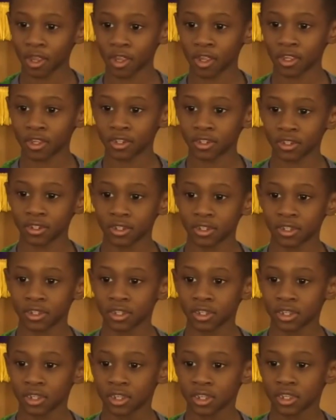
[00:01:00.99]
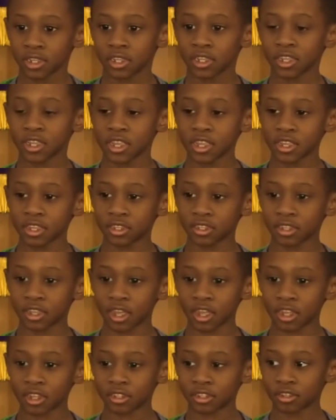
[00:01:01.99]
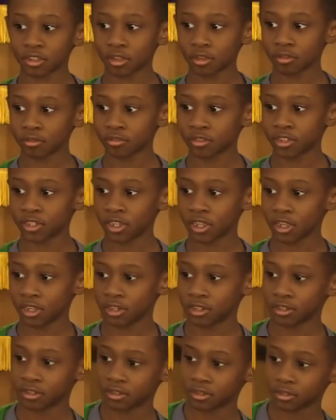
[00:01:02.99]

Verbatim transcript: heart. He is God's own Son.